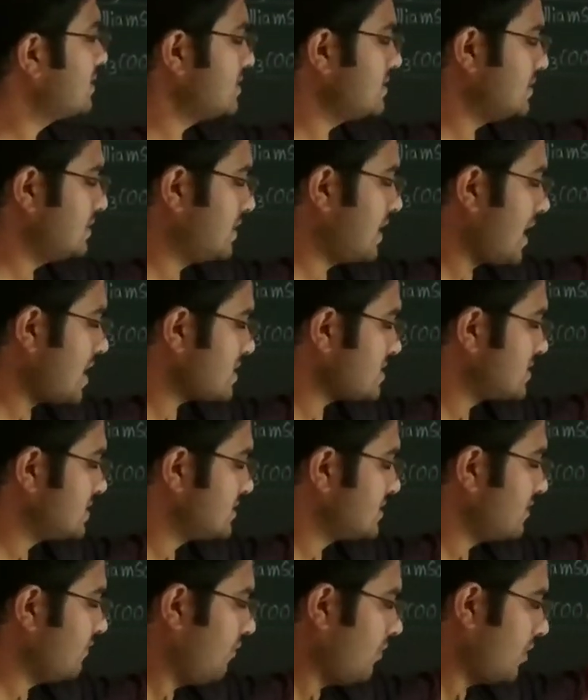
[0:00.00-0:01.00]
dash is
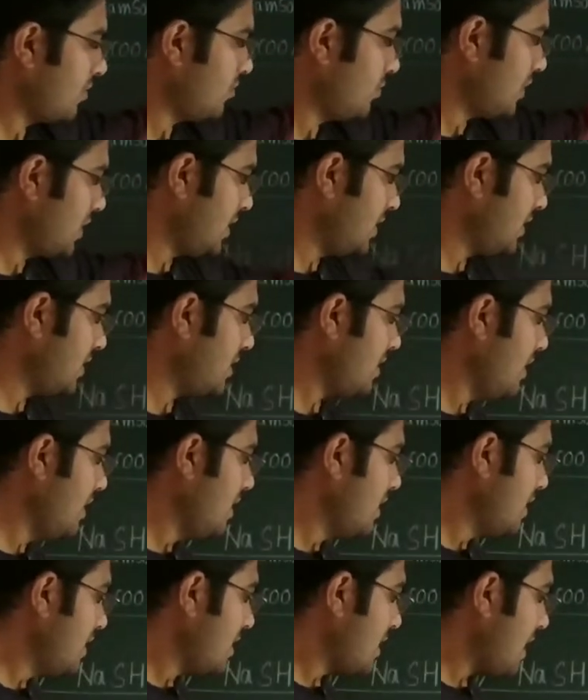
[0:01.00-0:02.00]
the formula here,
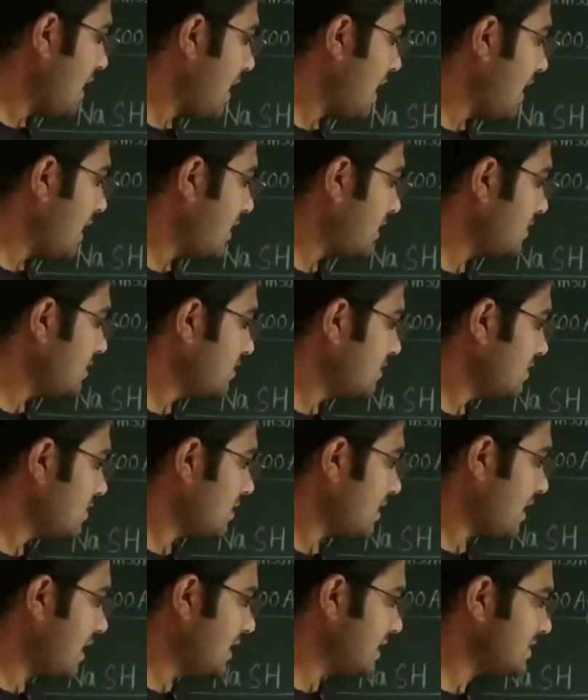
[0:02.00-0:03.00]

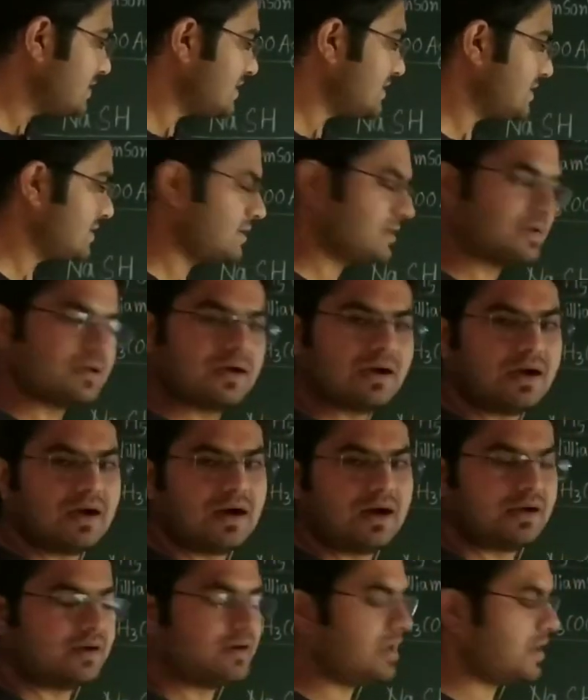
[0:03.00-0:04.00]

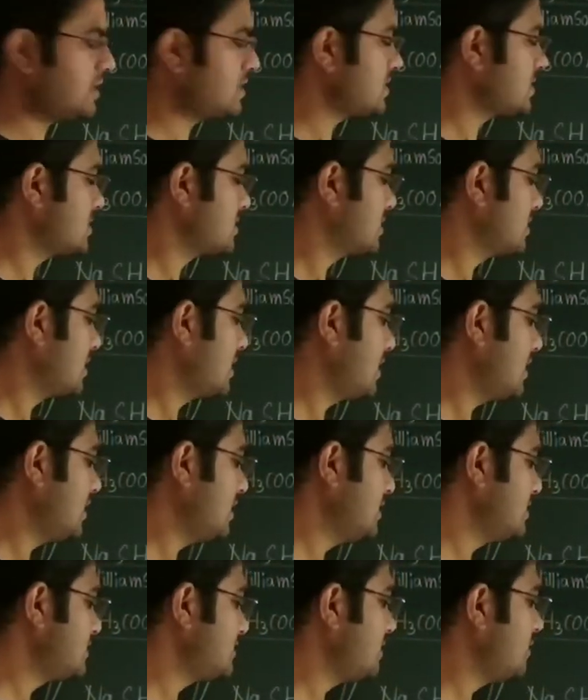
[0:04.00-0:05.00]
RSR dash.
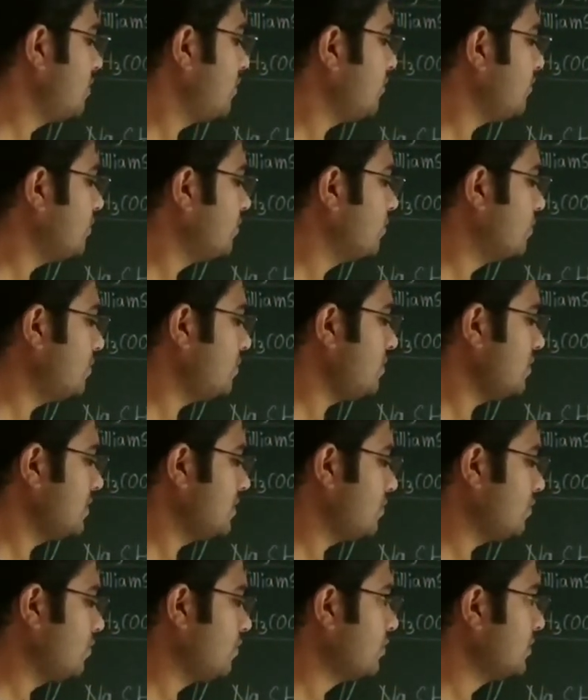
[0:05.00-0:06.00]
Instead of O
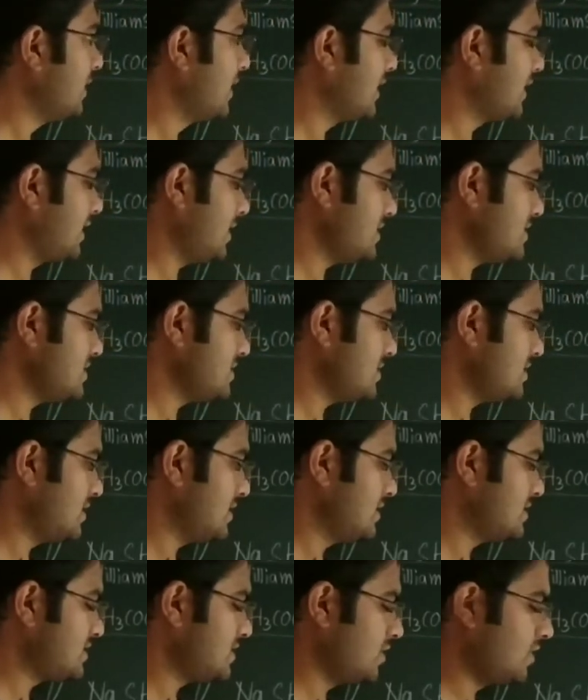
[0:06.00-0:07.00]
linkage,
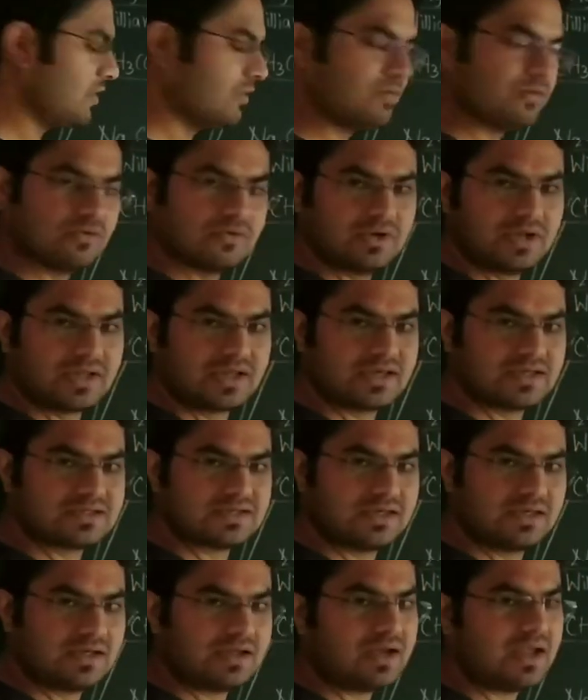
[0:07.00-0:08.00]

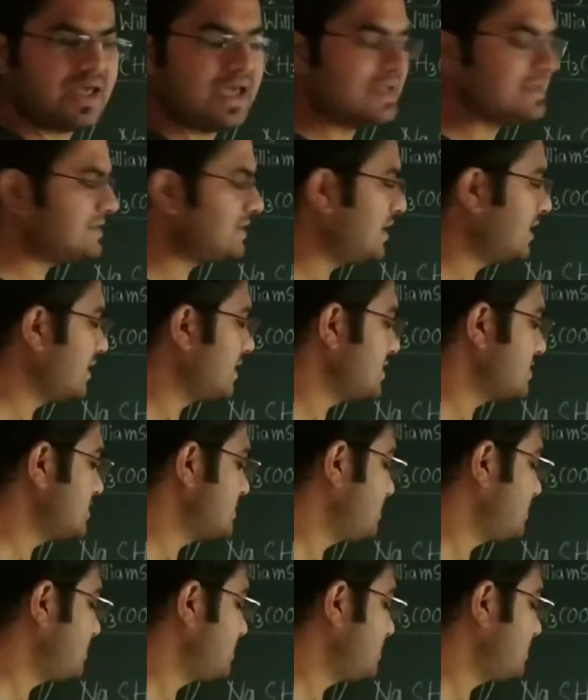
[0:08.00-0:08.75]
here S linkage is